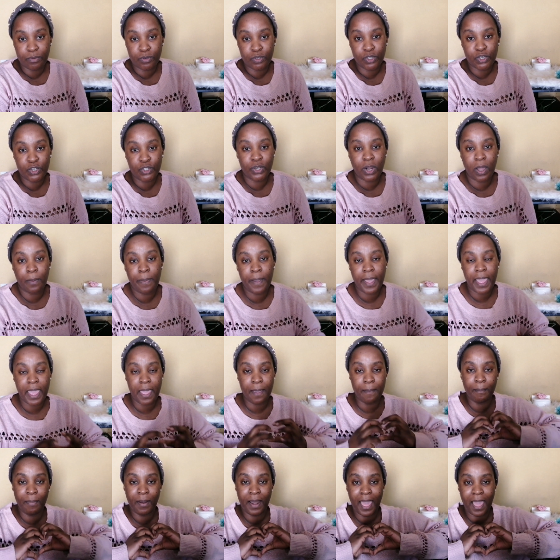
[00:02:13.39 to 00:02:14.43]
to drop
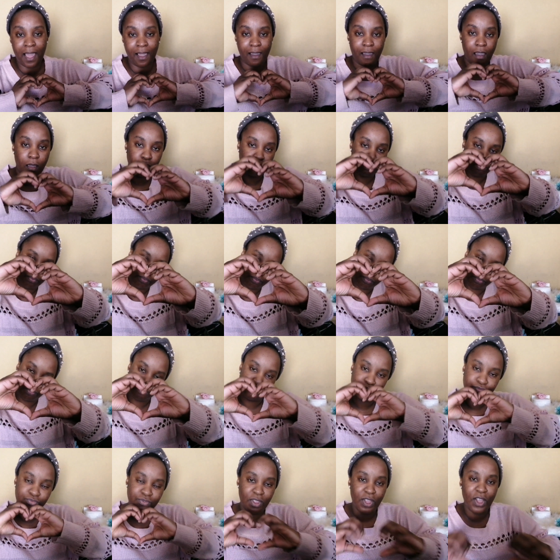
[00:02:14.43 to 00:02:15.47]
a black
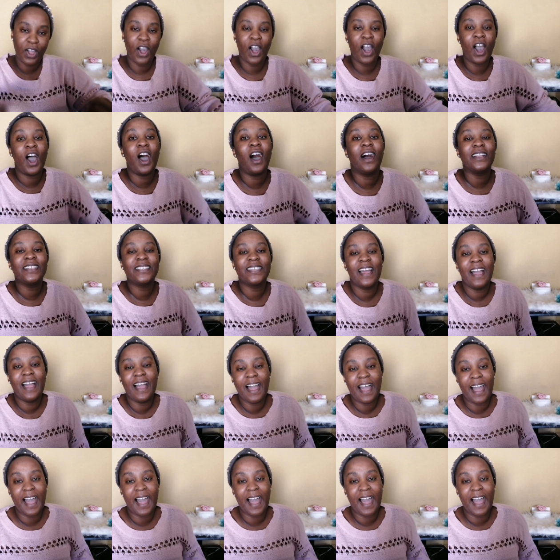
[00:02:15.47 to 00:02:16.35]
heart